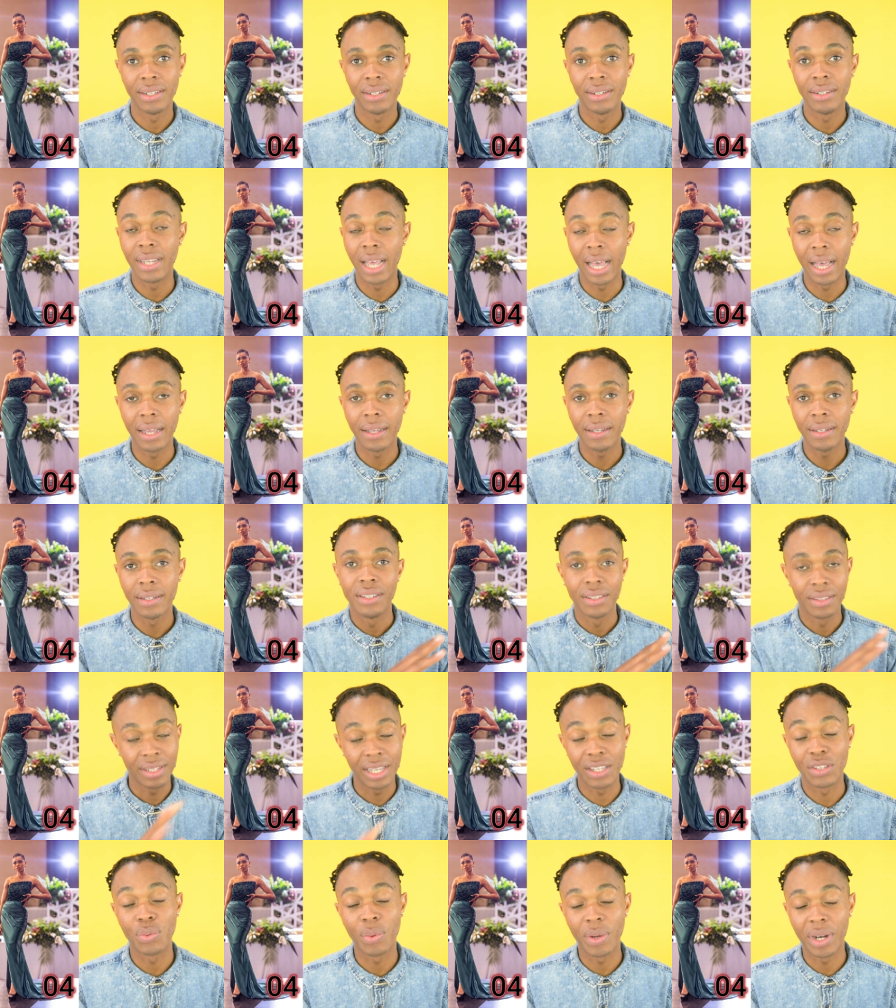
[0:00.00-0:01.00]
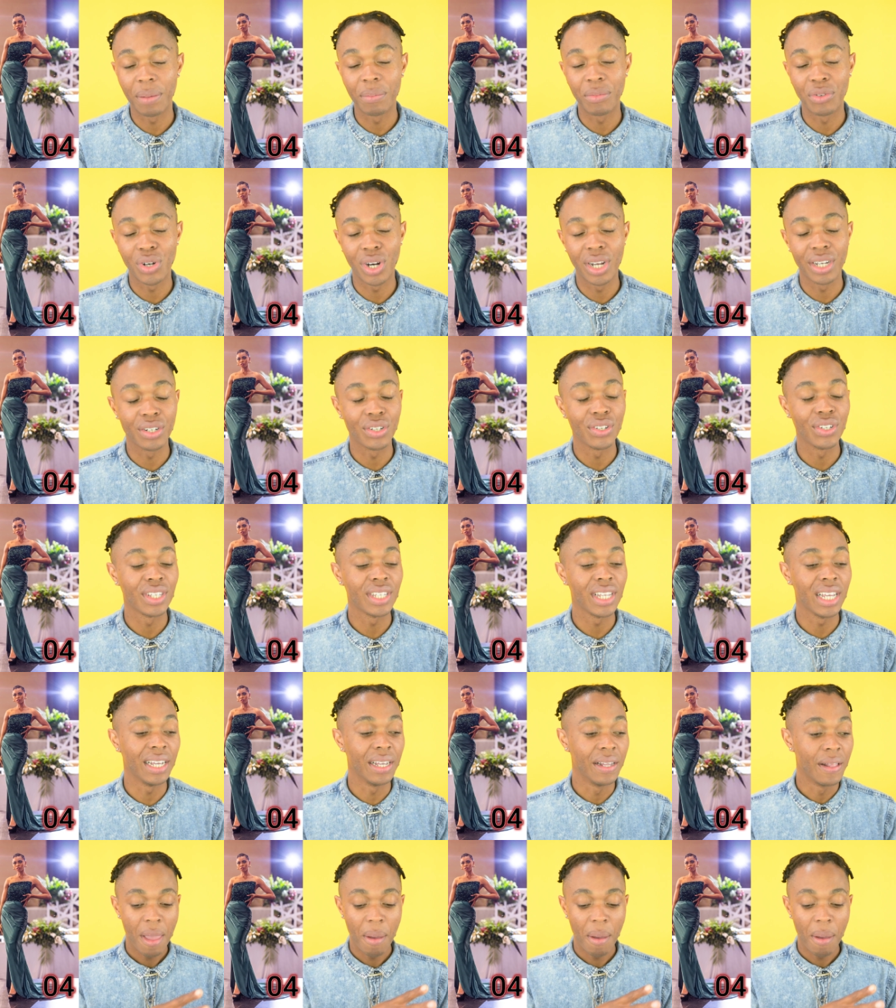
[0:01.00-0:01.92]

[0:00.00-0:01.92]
Yeah, that's what I'm trying to say.